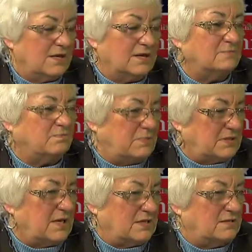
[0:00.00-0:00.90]
Yeah,
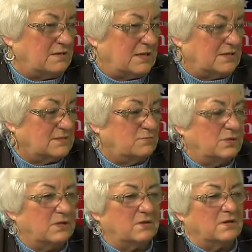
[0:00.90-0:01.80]
but that's
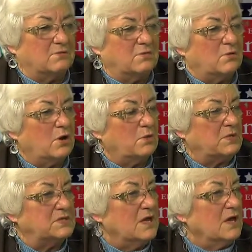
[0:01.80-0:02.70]
one of the
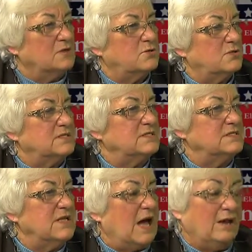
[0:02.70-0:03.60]
requirements. So this is
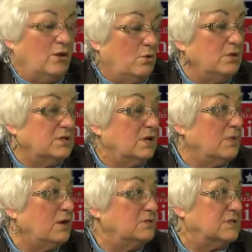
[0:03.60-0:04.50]
not low-income
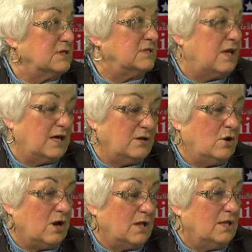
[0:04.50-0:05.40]
housing, not at
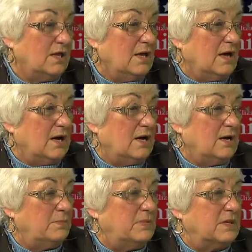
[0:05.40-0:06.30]
all.
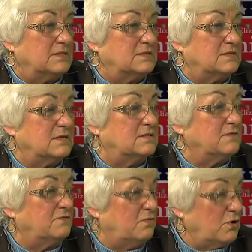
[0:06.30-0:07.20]
It's
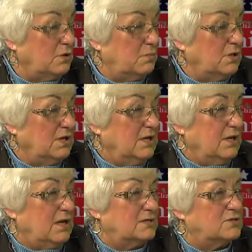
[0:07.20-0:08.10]
affordable.
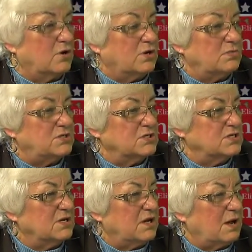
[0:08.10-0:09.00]
It's going to be
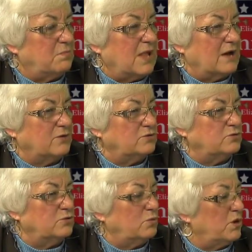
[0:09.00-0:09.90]
just a block or
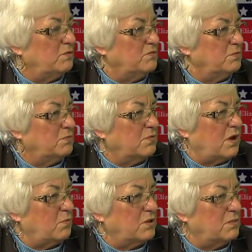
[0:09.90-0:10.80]
two away
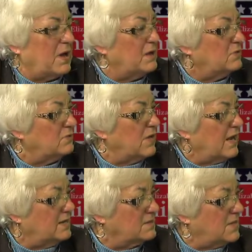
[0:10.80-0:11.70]
from where the Botno
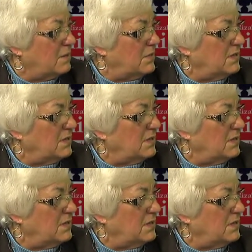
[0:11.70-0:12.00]
line is coming.